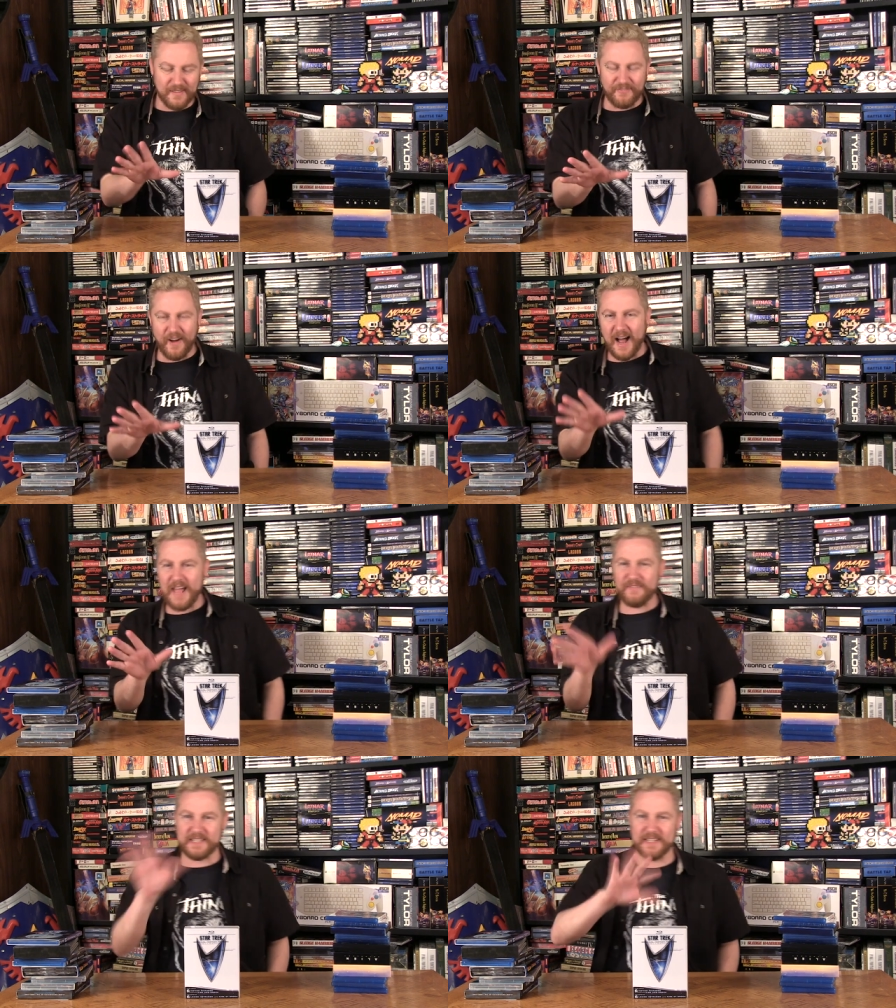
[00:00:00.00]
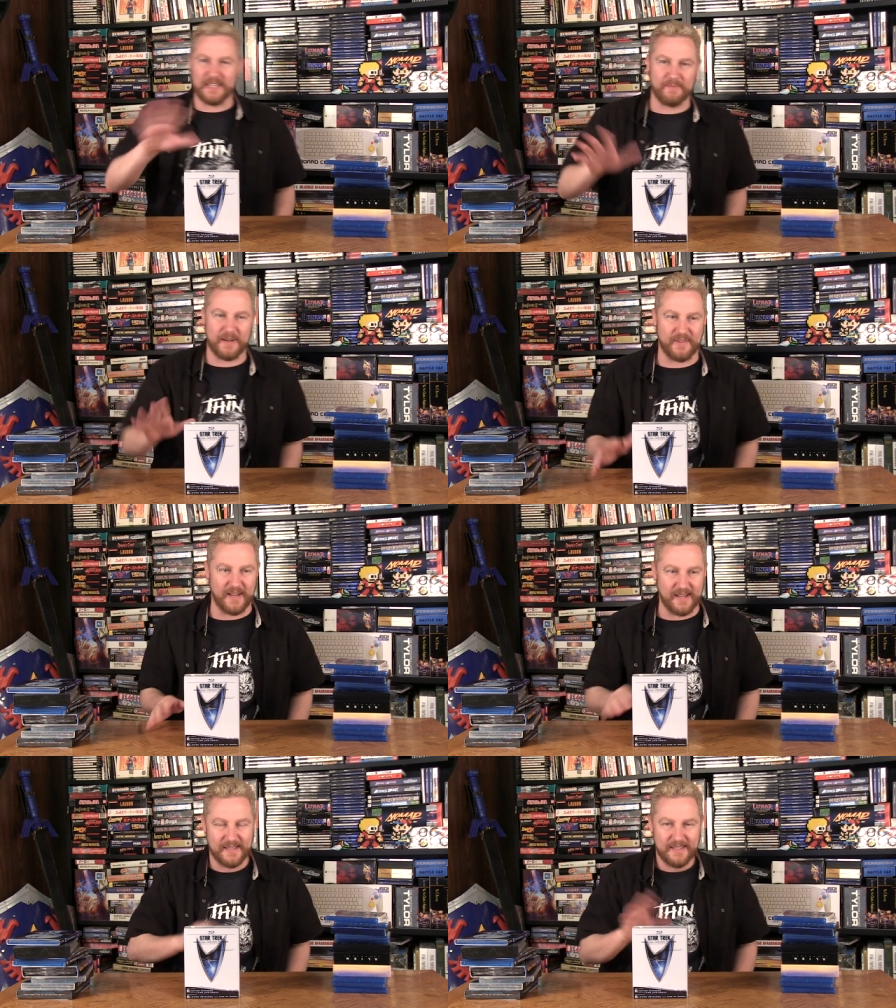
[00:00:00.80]
Five is a little bit of
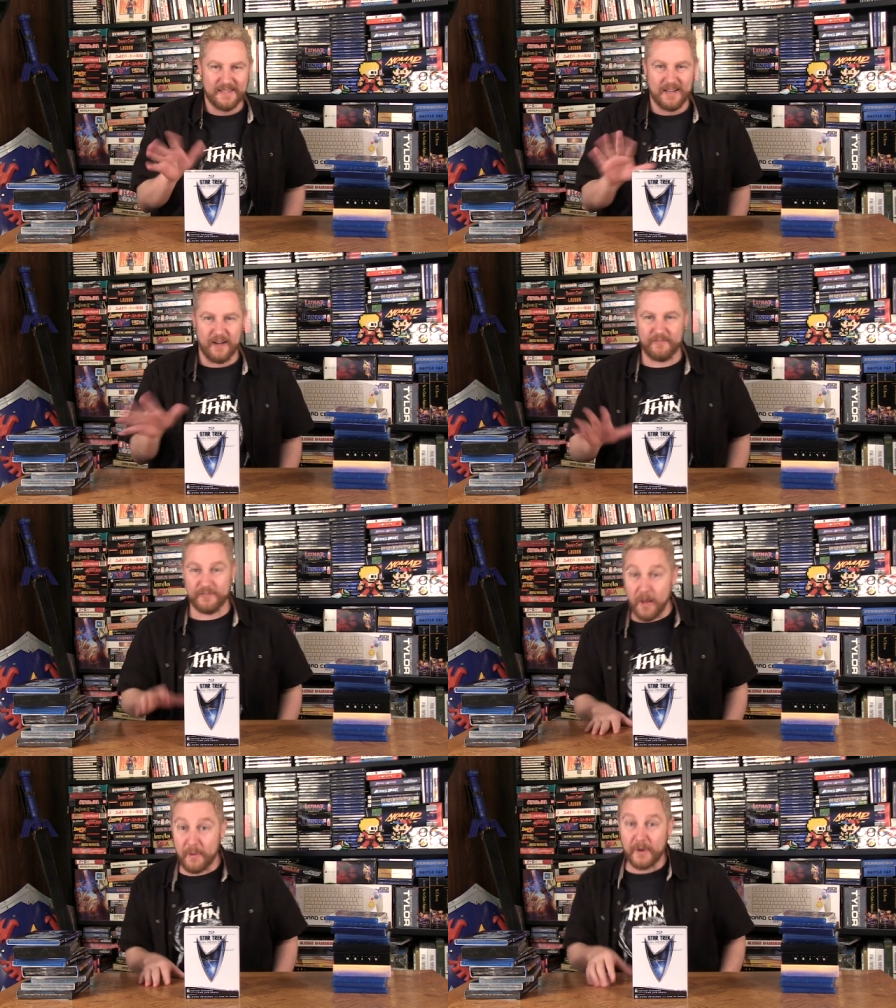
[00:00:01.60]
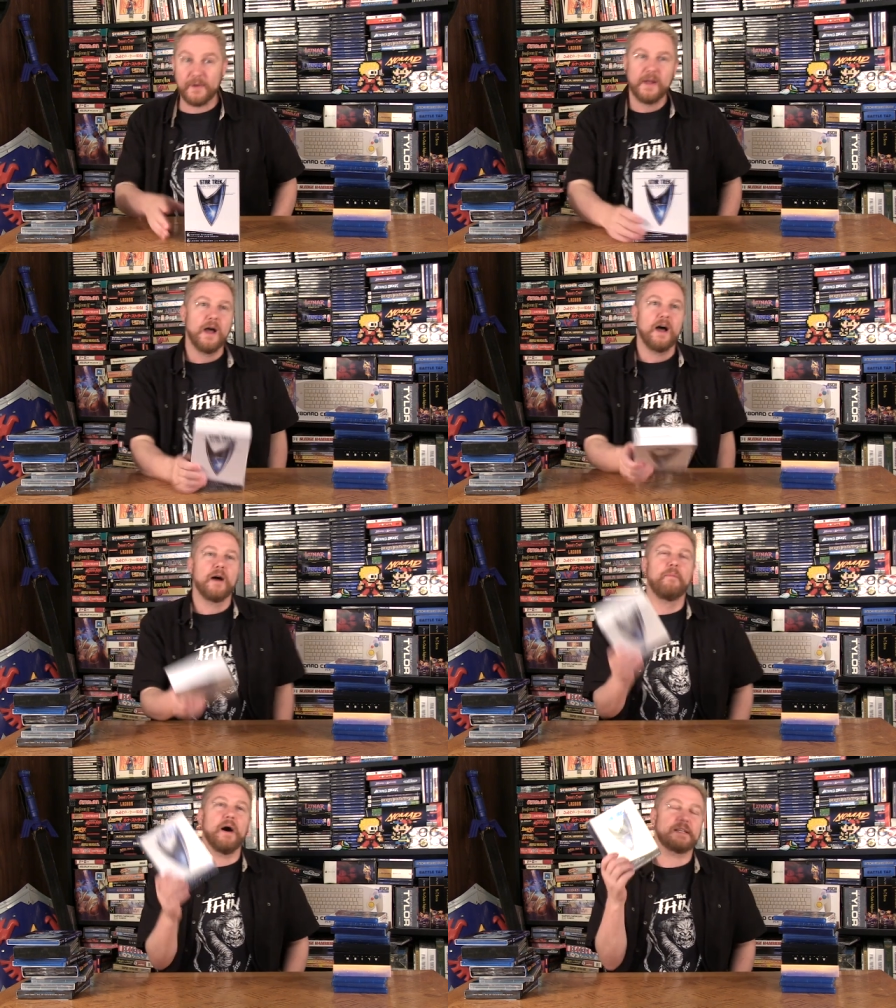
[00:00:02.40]
a, a flubber,
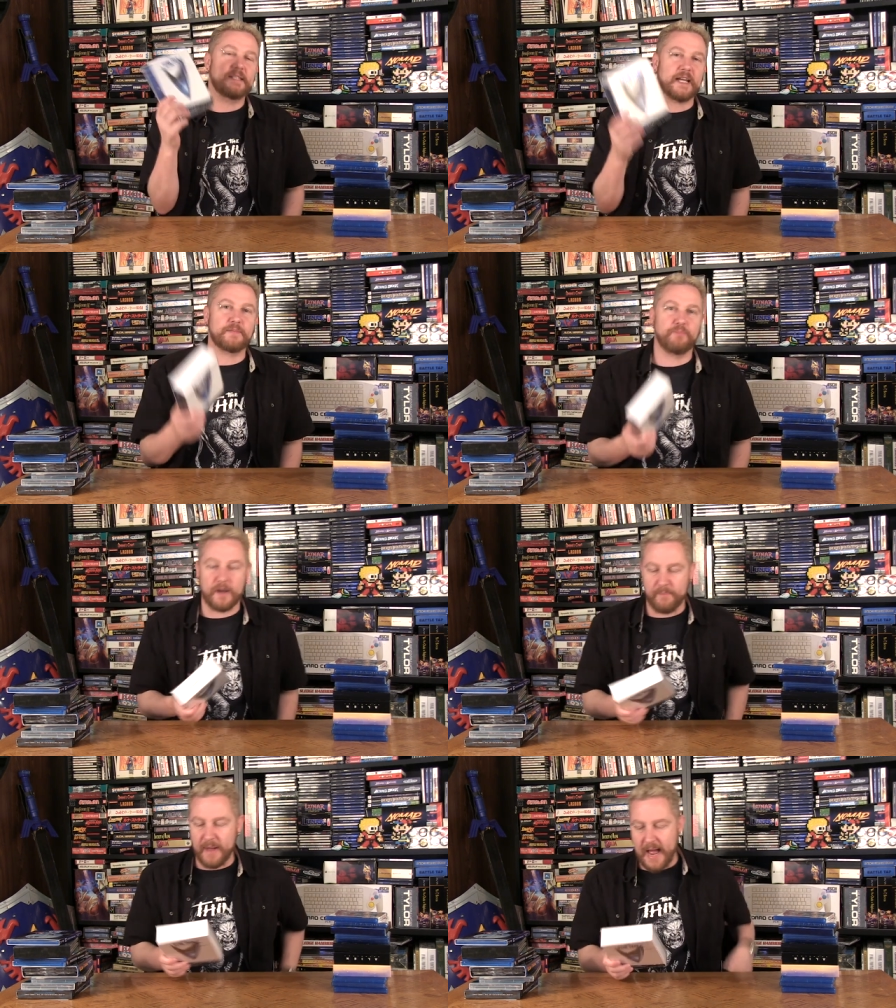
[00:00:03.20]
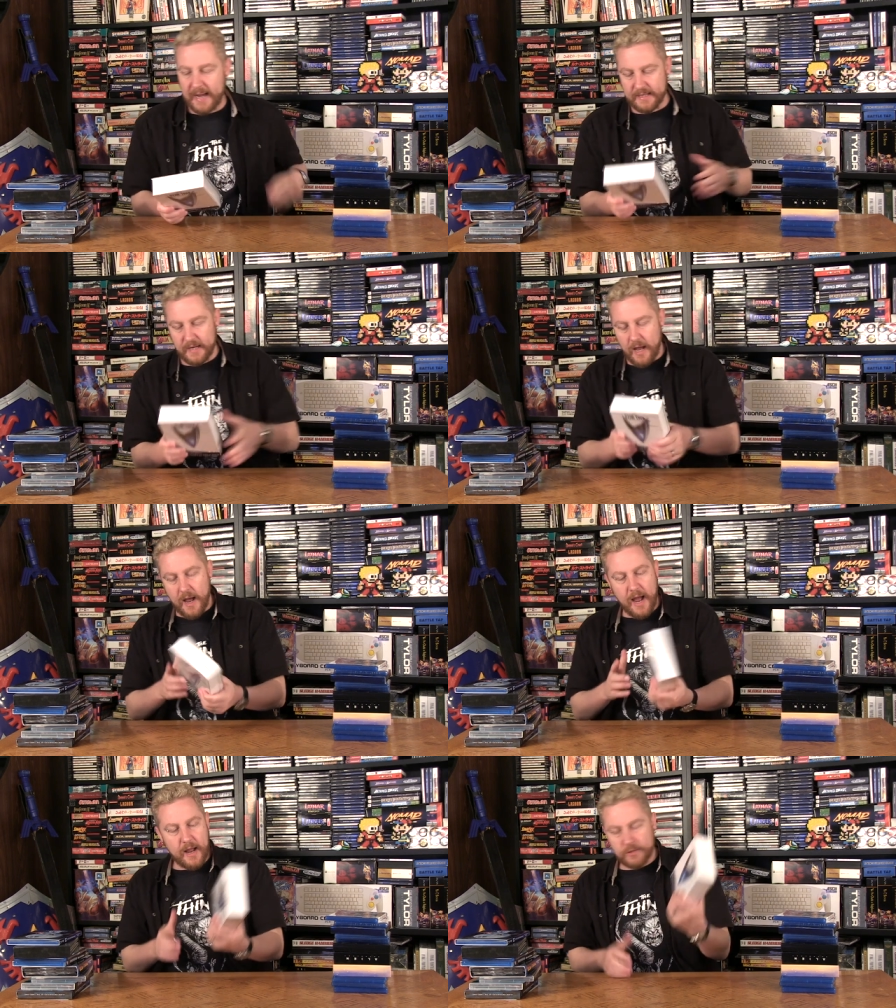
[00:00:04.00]
but six brought it back. And
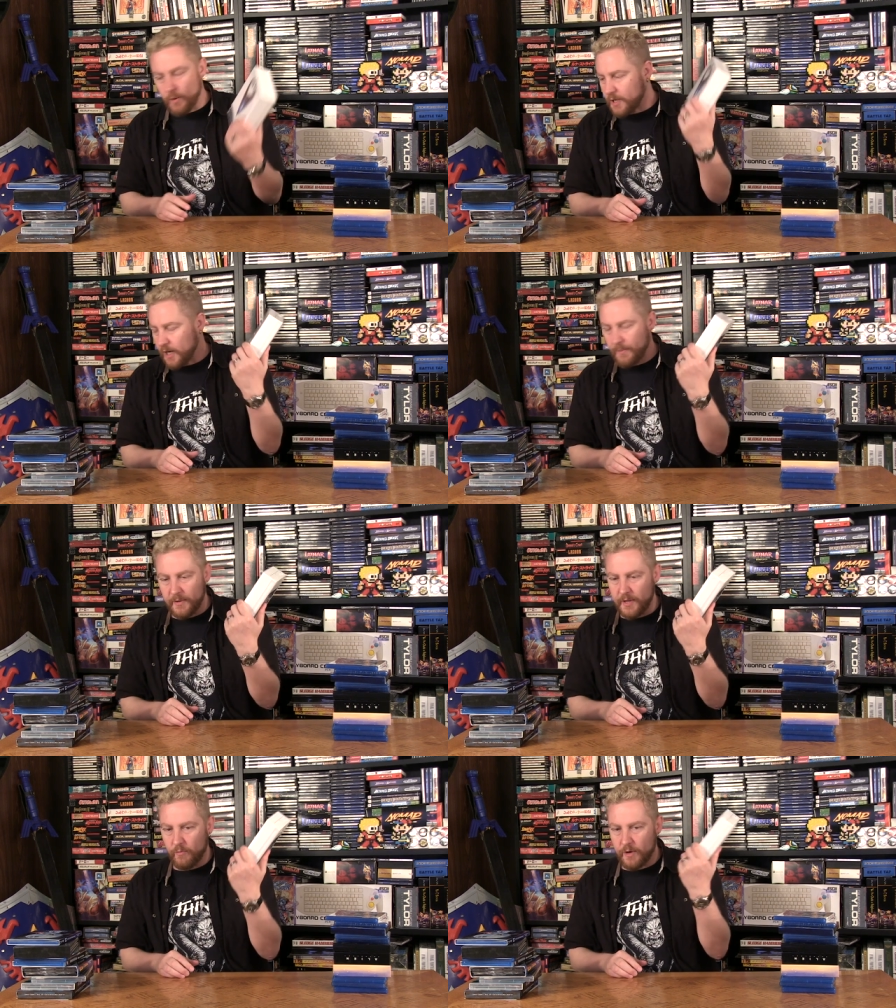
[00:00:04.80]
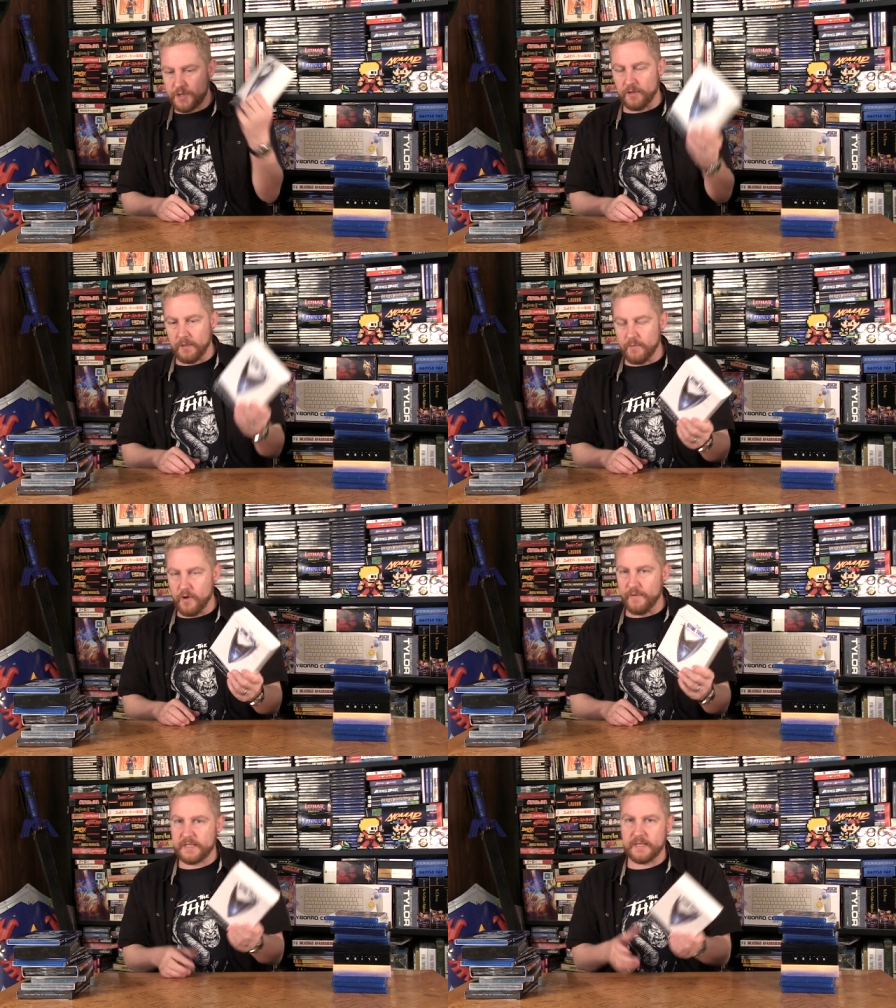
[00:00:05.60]
uh, I just want to talk about the original
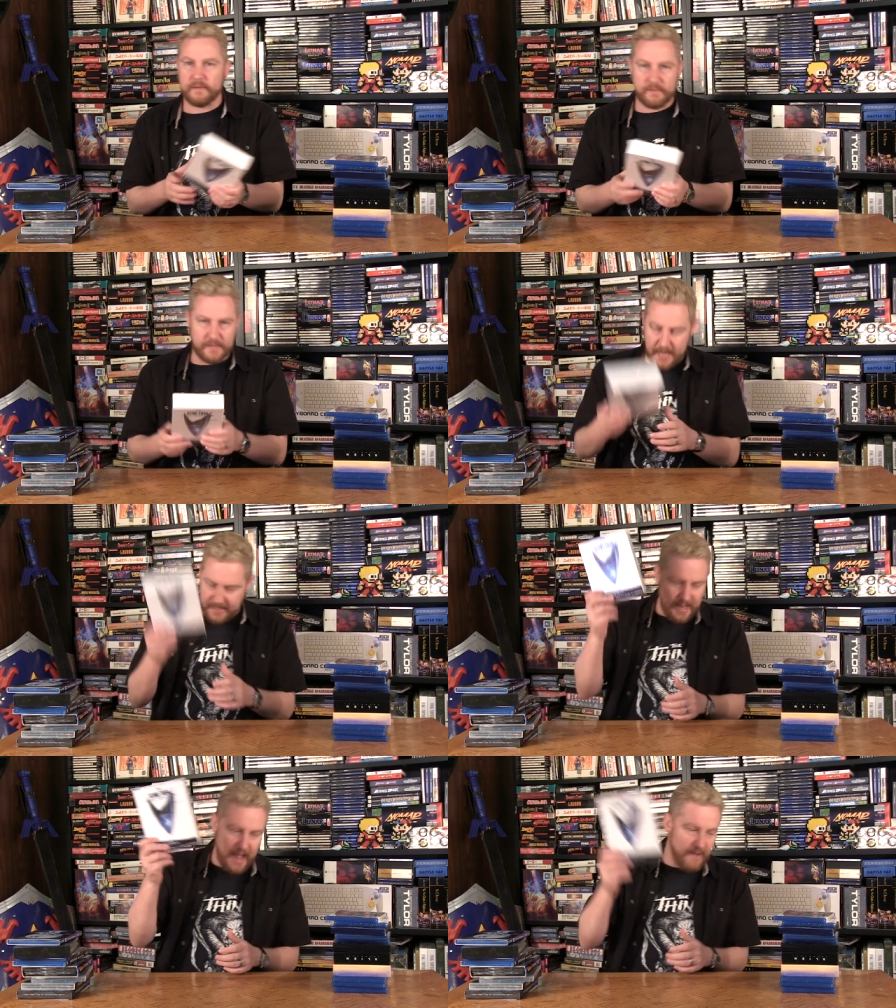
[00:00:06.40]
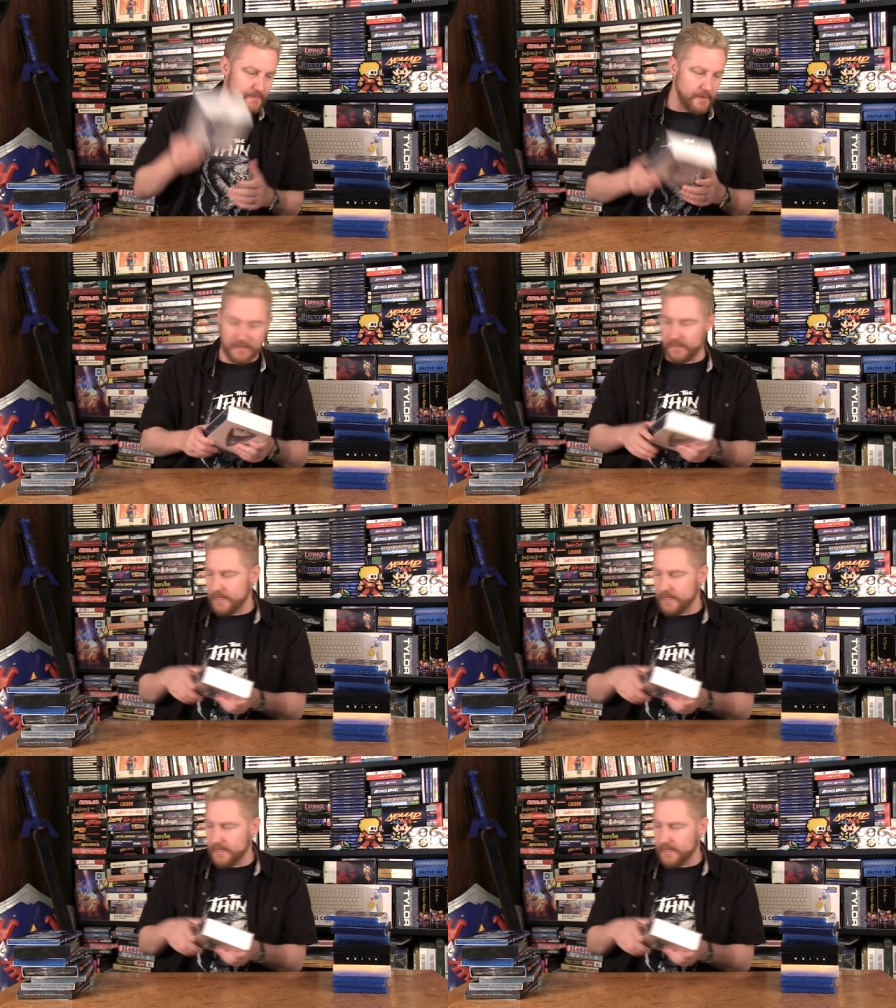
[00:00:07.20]
movies, and they, they have to be on the